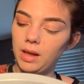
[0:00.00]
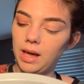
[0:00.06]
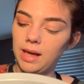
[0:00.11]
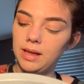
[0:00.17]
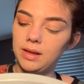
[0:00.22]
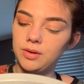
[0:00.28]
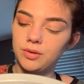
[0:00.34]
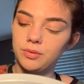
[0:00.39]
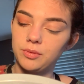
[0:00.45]

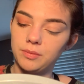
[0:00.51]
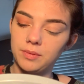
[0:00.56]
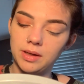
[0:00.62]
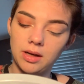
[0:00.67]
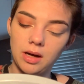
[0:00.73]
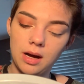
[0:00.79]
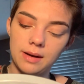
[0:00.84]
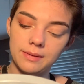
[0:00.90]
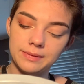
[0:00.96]
I don't wear
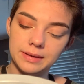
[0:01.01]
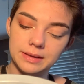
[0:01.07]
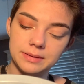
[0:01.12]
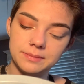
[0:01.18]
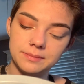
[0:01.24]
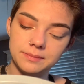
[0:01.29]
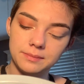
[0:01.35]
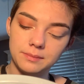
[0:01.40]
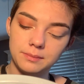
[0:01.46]
it
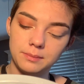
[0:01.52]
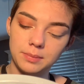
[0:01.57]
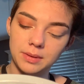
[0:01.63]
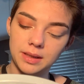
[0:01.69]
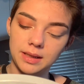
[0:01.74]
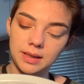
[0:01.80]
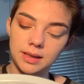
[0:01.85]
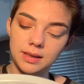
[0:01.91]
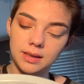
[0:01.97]
often,
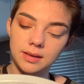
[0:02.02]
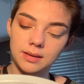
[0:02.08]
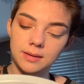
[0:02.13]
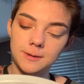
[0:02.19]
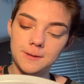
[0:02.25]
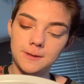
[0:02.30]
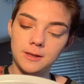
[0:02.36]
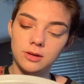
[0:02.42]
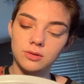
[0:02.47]
but
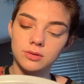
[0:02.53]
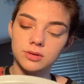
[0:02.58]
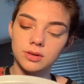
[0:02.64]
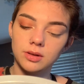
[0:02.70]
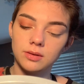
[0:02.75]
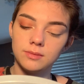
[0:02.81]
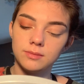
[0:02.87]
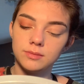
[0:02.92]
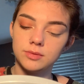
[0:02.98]

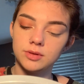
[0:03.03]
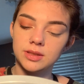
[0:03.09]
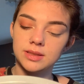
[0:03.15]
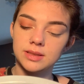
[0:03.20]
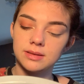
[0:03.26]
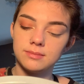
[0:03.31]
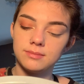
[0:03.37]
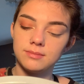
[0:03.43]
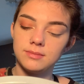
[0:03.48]

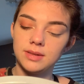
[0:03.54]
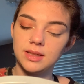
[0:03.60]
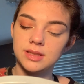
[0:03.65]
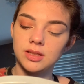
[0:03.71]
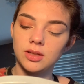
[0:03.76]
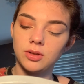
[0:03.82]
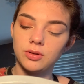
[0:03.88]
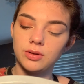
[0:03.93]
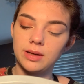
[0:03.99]
it's
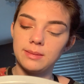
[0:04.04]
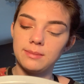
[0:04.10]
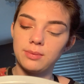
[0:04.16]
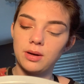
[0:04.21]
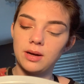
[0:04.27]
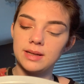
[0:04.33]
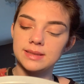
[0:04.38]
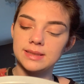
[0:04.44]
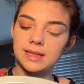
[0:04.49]
a learning
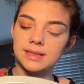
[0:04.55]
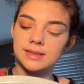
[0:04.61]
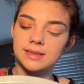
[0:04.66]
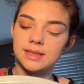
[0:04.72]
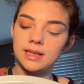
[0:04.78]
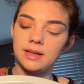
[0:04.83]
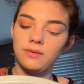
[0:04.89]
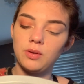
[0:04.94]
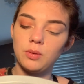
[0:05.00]
process.
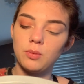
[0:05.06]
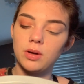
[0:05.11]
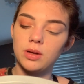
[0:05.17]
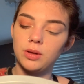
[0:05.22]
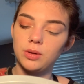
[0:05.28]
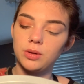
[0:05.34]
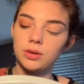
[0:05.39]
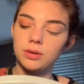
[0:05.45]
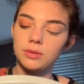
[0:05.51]
And if you want
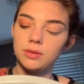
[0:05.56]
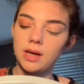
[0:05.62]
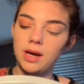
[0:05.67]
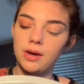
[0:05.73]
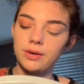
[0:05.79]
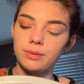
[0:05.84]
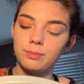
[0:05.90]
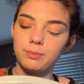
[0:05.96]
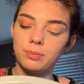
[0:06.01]
to learn
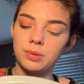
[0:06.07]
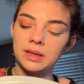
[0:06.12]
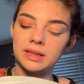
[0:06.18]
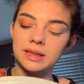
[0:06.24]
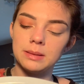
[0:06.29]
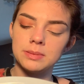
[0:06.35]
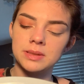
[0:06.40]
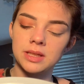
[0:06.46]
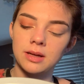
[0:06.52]
how to put
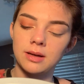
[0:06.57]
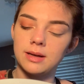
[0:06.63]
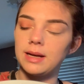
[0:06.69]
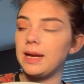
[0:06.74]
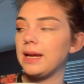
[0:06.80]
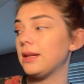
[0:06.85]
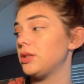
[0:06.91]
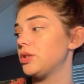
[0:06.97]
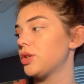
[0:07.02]
lipstick on,
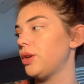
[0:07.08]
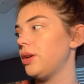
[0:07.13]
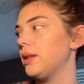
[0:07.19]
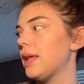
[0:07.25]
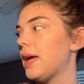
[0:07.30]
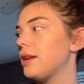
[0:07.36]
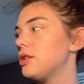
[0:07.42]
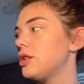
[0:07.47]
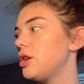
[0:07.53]
I can show you
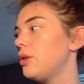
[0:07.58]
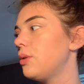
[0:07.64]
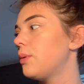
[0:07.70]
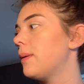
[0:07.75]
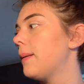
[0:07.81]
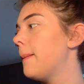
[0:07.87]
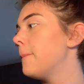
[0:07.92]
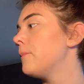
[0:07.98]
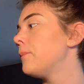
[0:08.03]
that too.
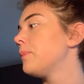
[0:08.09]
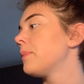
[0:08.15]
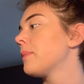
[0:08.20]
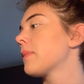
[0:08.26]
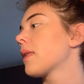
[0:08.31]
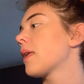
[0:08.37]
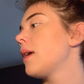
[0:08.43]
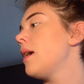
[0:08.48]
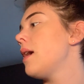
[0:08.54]

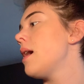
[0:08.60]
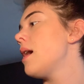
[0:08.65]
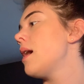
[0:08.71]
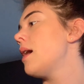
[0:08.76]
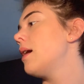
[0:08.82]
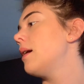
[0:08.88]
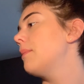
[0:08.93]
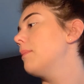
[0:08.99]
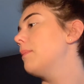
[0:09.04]

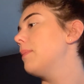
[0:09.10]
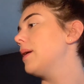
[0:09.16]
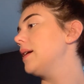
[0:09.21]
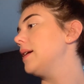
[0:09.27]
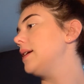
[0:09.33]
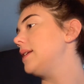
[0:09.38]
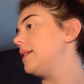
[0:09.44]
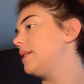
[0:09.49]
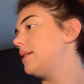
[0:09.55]

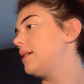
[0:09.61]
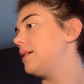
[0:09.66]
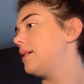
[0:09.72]
But,